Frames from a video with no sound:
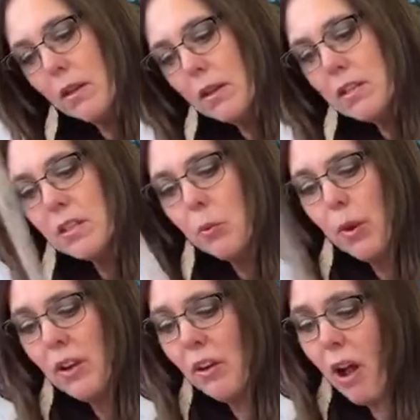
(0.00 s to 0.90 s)
So what
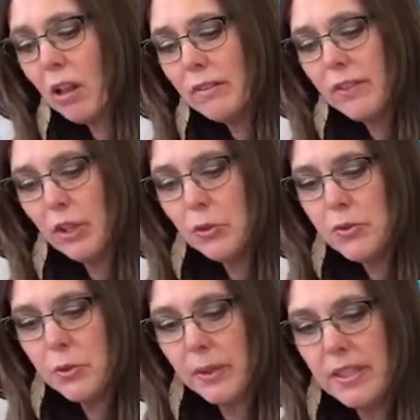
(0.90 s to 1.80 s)
are all of you
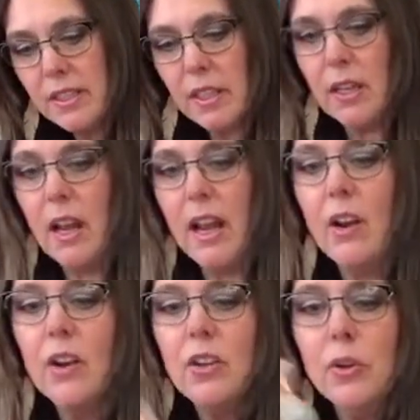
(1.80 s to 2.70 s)
doing tonight? Are
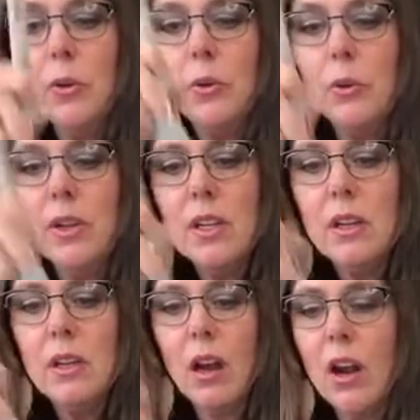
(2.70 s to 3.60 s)
you
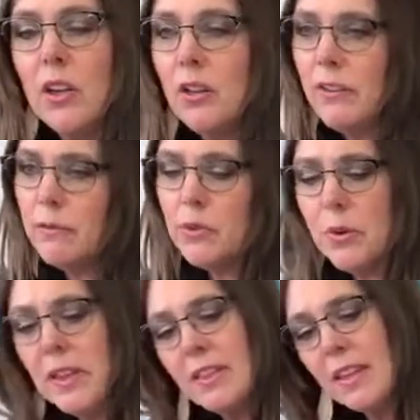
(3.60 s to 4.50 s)

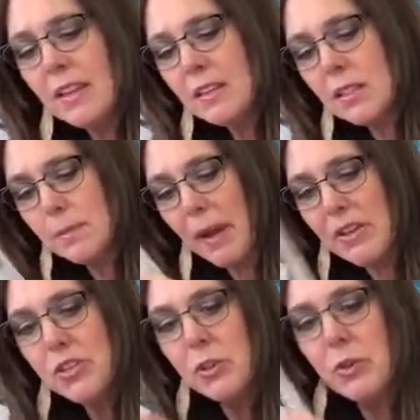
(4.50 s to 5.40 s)
doing things
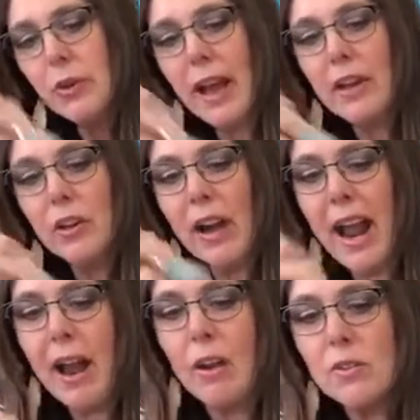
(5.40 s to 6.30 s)
special at your
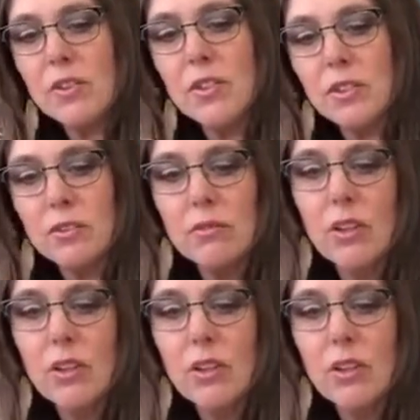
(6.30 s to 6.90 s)
house?